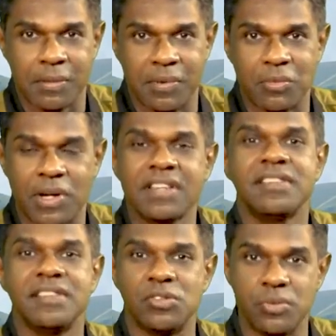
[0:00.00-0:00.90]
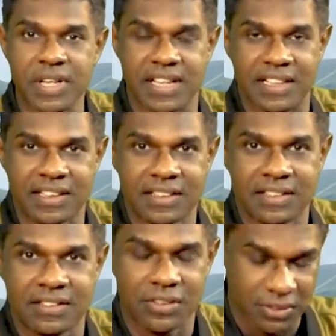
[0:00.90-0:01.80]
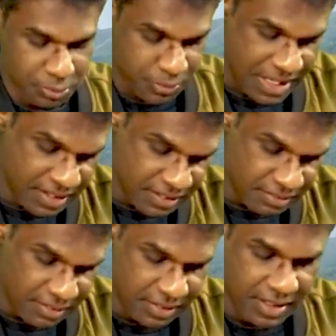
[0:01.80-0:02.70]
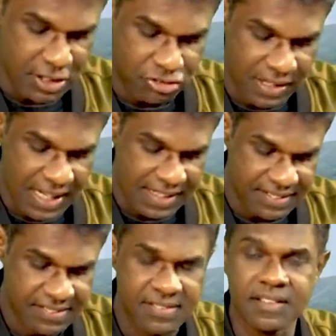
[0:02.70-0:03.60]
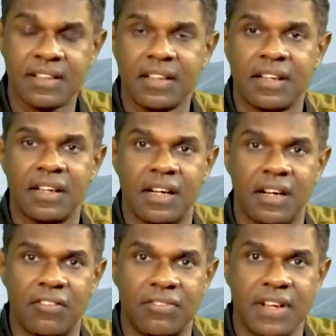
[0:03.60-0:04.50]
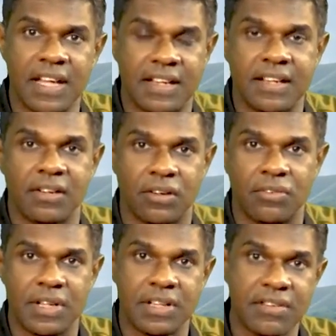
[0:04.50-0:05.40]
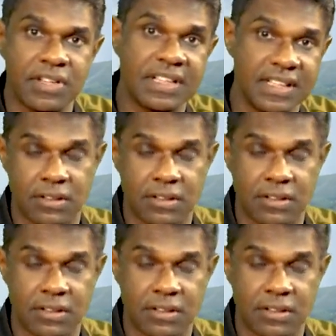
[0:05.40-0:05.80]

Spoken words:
But what is this way? So when the Israelites fled, or when they were